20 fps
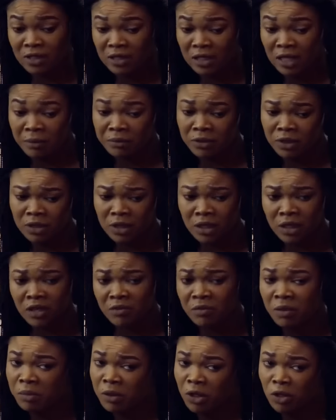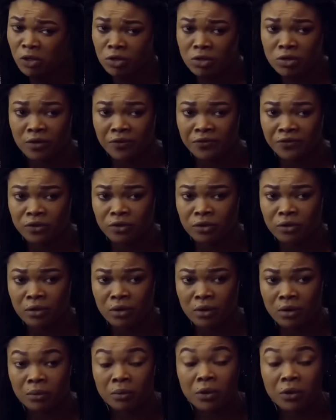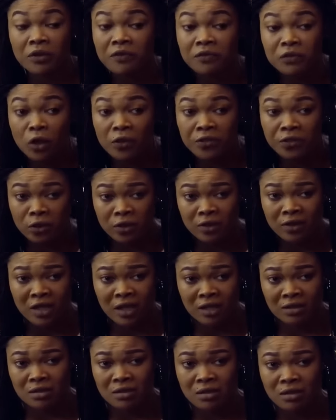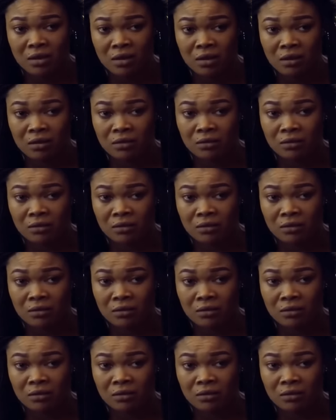for the slap Jide gave me because of you. But you've not done that.